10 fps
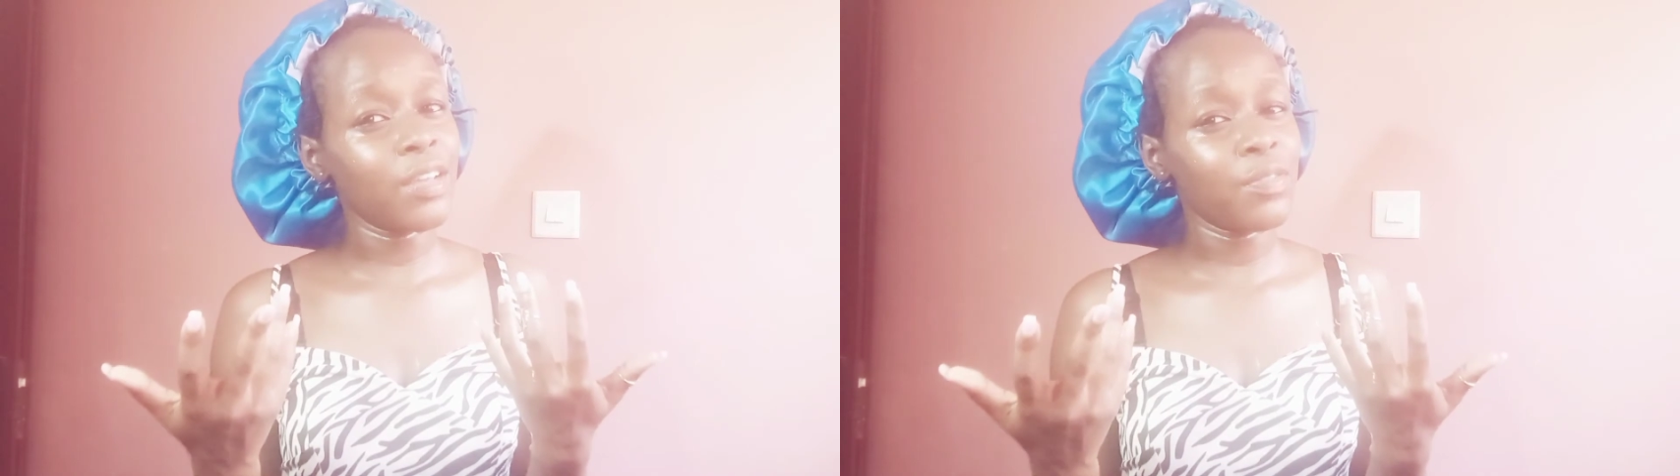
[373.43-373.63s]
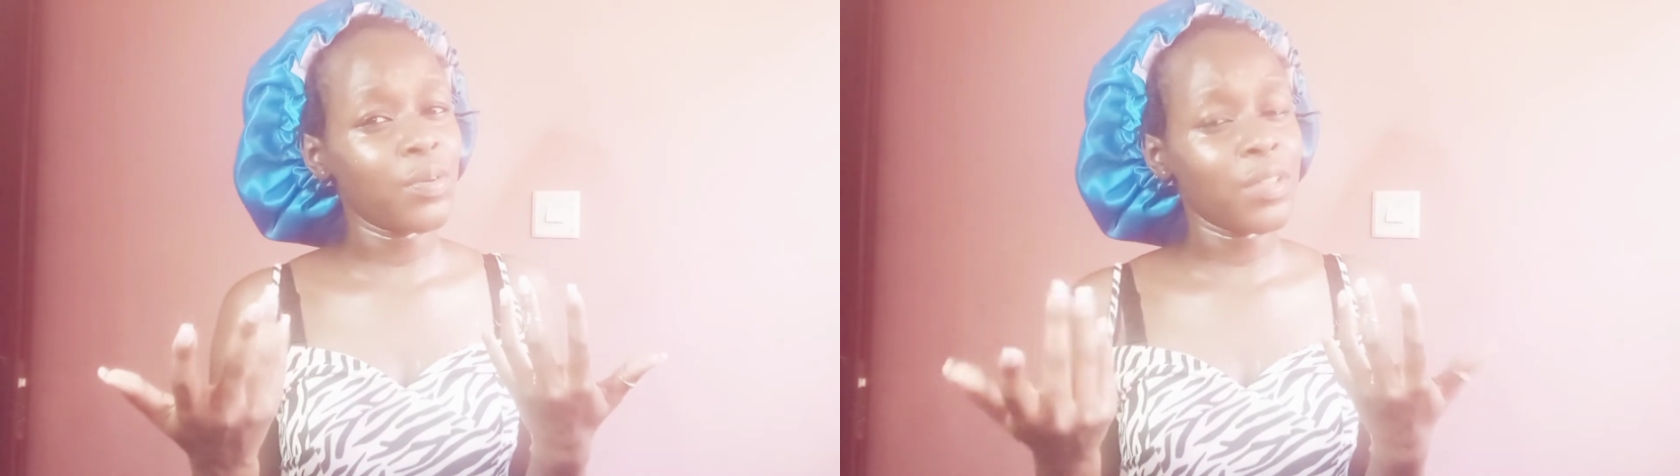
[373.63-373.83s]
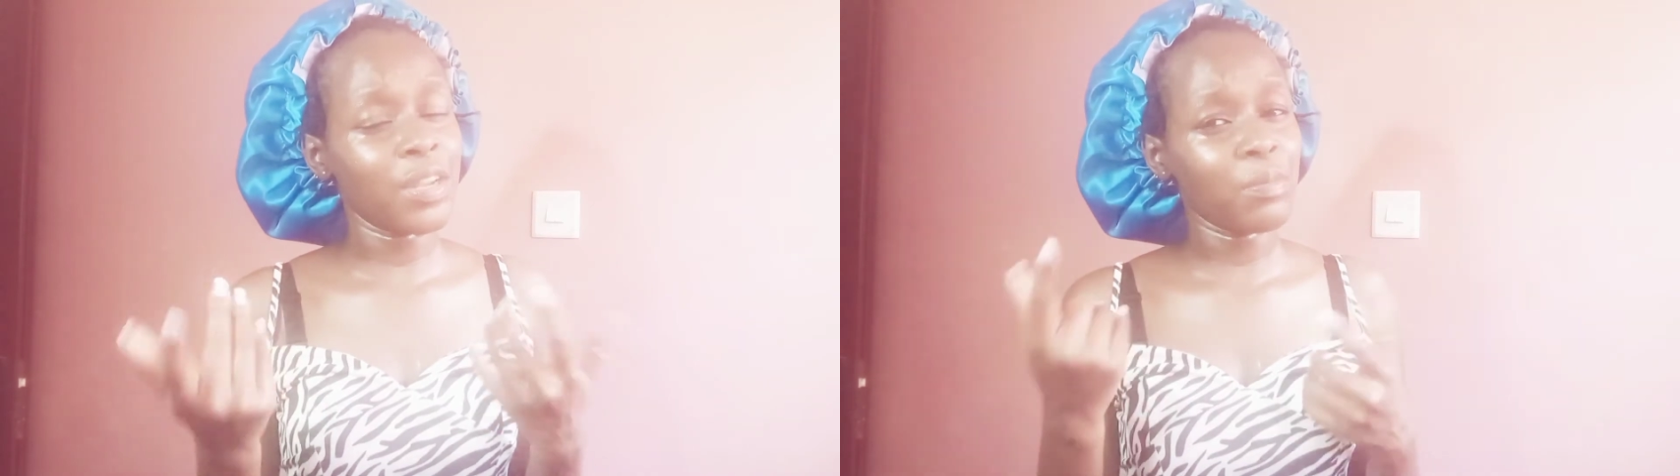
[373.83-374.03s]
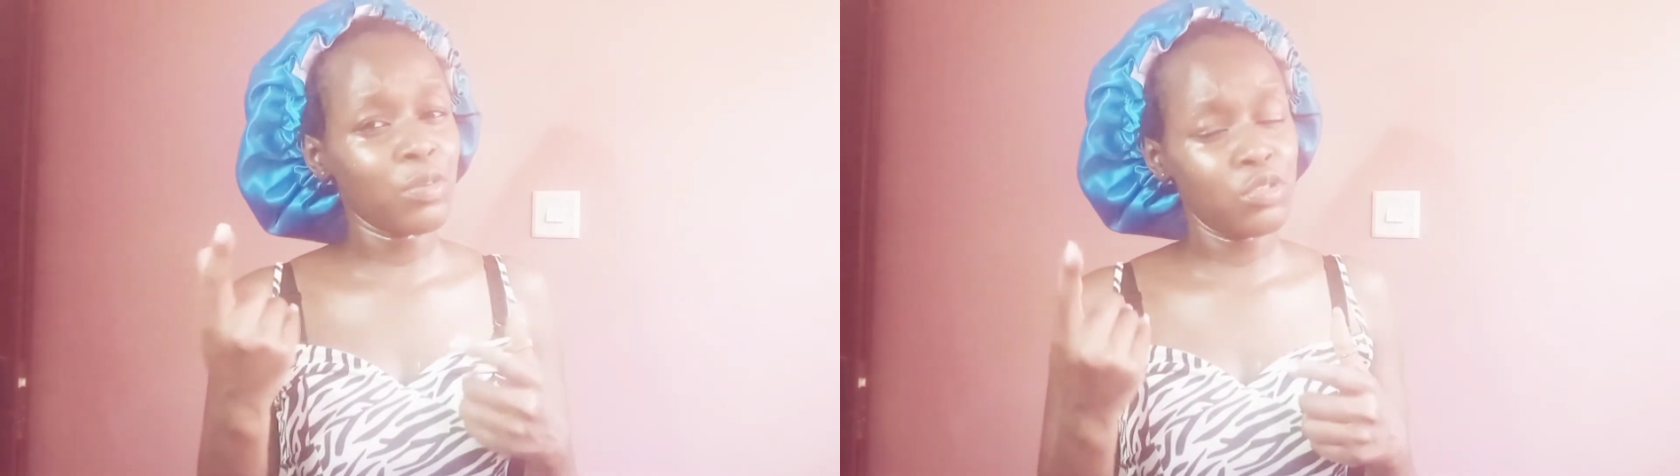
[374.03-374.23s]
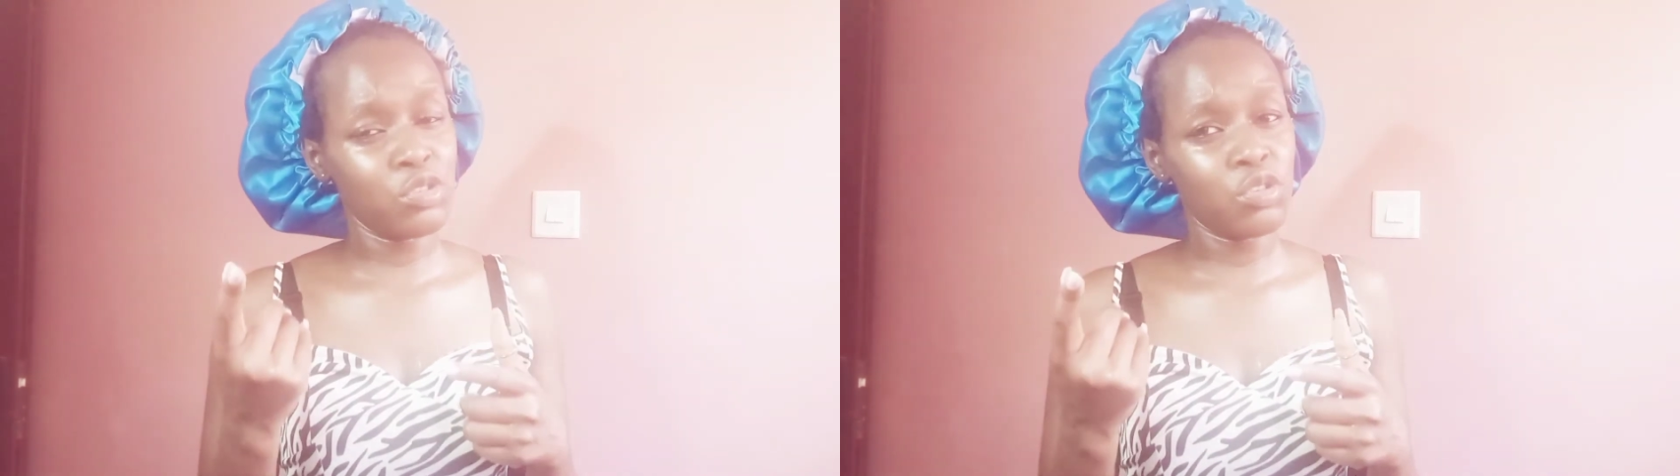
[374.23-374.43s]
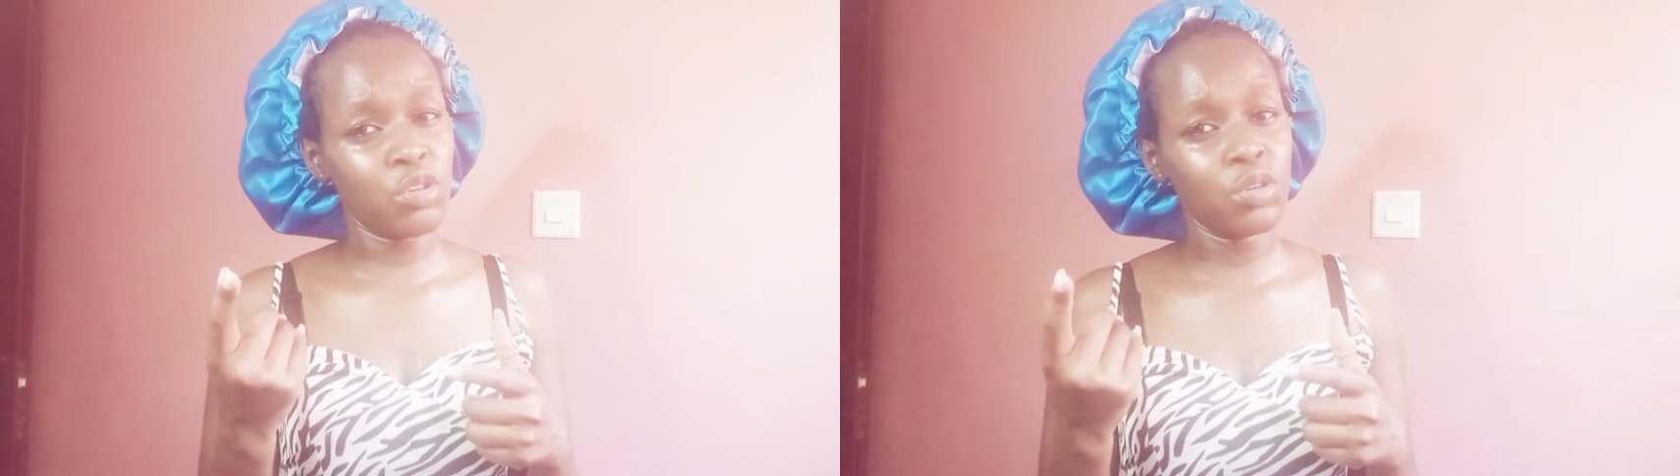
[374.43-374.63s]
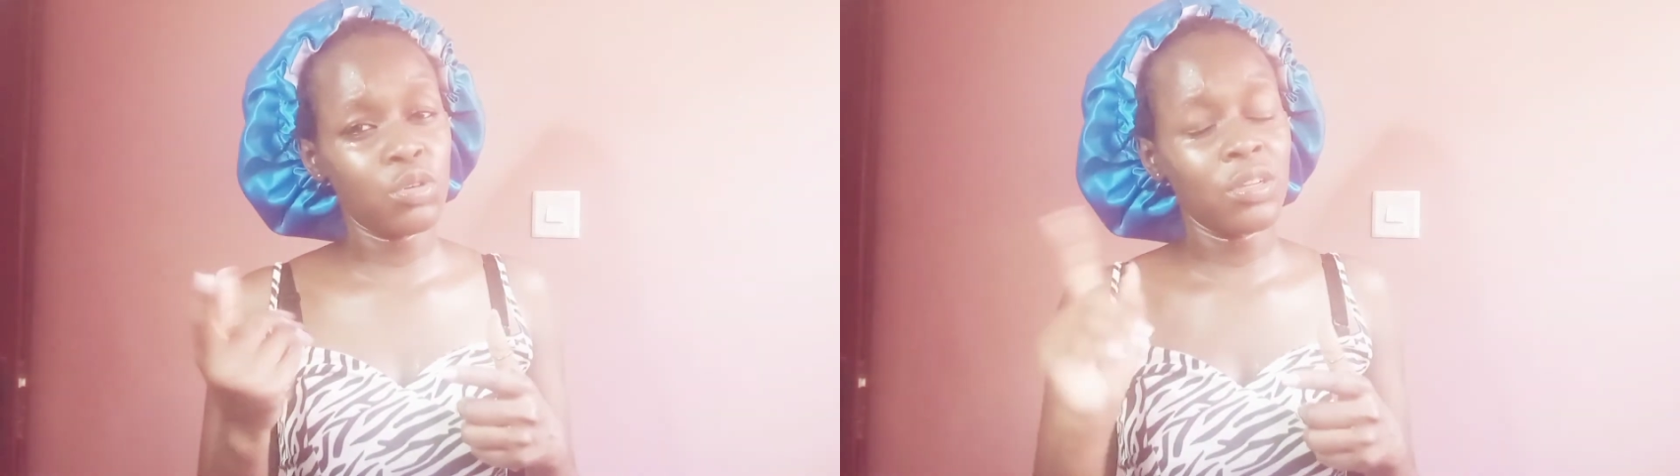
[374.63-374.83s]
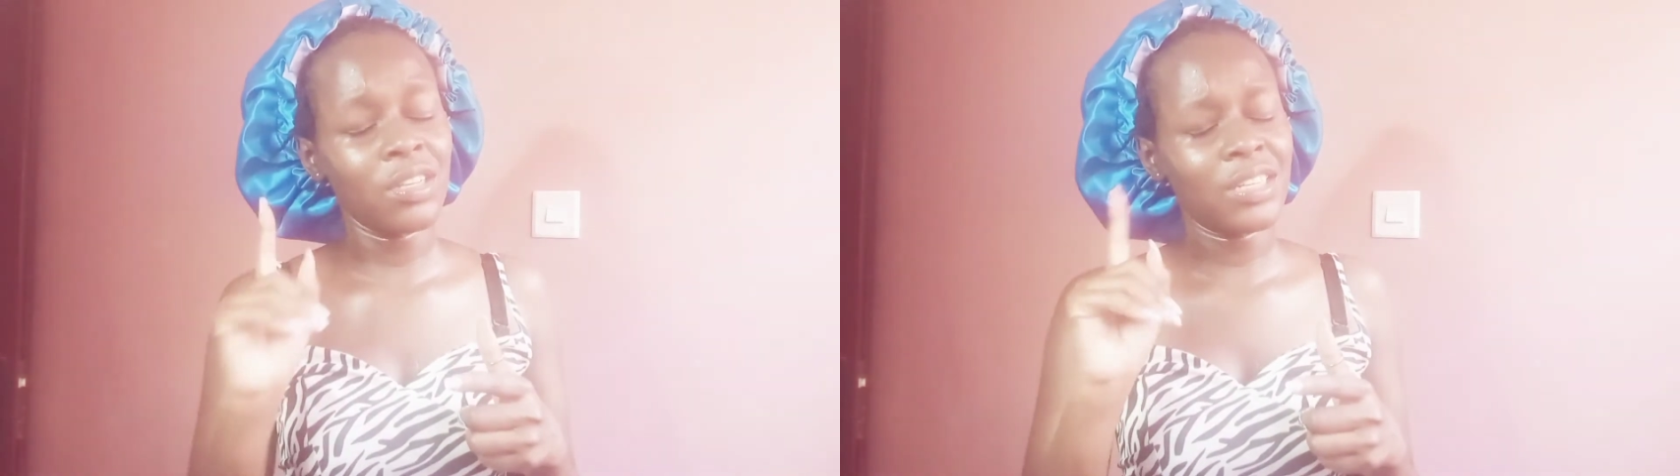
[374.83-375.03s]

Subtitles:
level that I'm going to show you.